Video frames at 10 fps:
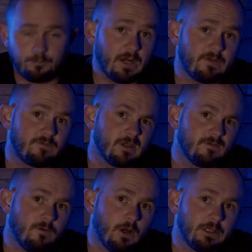But if you
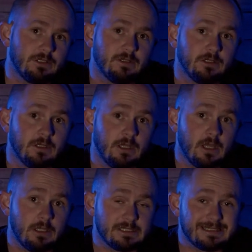find you're
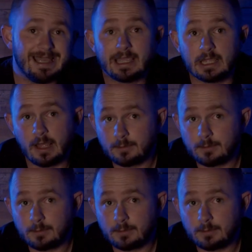snagging